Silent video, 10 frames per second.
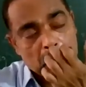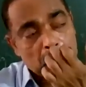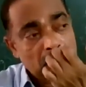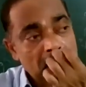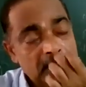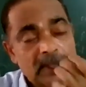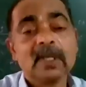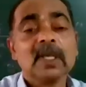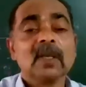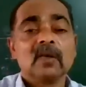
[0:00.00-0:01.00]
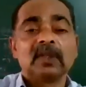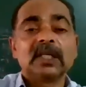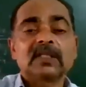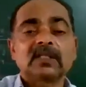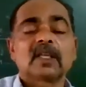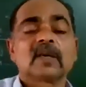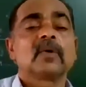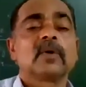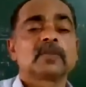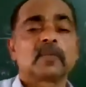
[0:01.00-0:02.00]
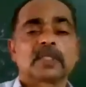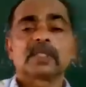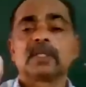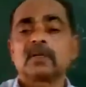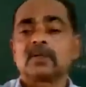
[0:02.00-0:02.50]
Means this table was presented